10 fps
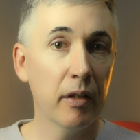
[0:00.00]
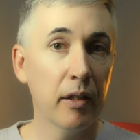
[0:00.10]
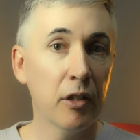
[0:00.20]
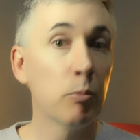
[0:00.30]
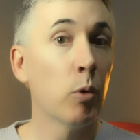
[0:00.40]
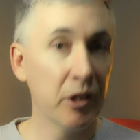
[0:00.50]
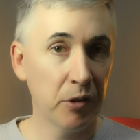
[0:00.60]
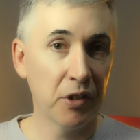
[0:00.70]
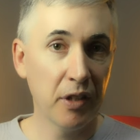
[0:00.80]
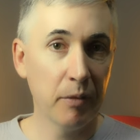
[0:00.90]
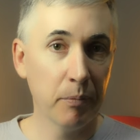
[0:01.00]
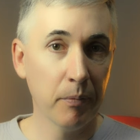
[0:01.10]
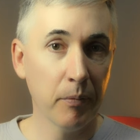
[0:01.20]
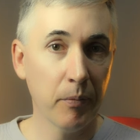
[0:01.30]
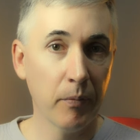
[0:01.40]
it's more interesting.
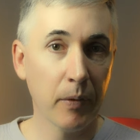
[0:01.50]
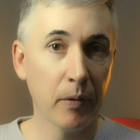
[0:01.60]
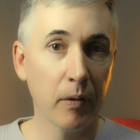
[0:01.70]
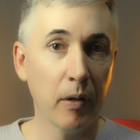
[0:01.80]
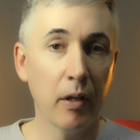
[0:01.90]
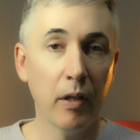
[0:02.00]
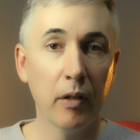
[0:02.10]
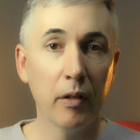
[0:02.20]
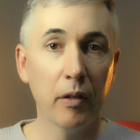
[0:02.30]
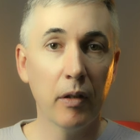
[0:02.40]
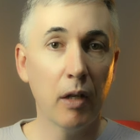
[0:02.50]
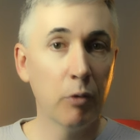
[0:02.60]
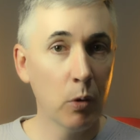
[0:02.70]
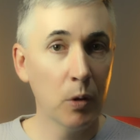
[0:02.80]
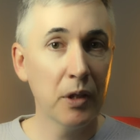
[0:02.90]
Of
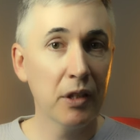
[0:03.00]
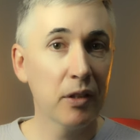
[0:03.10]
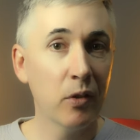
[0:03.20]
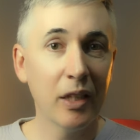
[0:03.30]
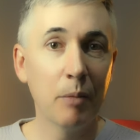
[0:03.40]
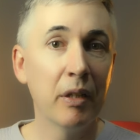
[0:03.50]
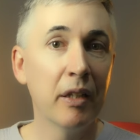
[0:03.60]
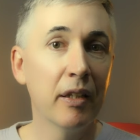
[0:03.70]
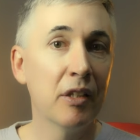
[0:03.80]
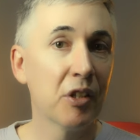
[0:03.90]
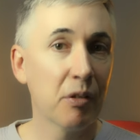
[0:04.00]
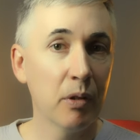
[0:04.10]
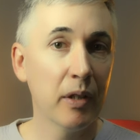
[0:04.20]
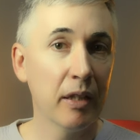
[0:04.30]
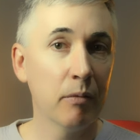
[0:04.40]
course, it's not going to be as
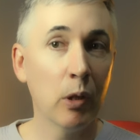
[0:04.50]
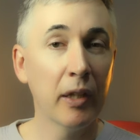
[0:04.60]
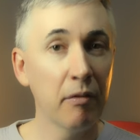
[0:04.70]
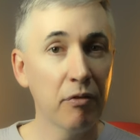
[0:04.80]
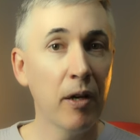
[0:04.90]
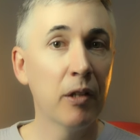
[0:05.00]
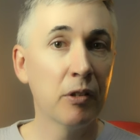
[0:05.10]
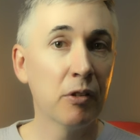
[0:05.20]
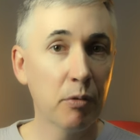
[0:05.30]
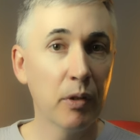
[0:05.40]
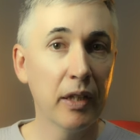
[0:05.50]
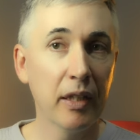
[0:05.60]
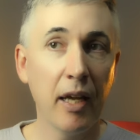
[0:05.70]
thrilling. Well, I didn't find it as thrilling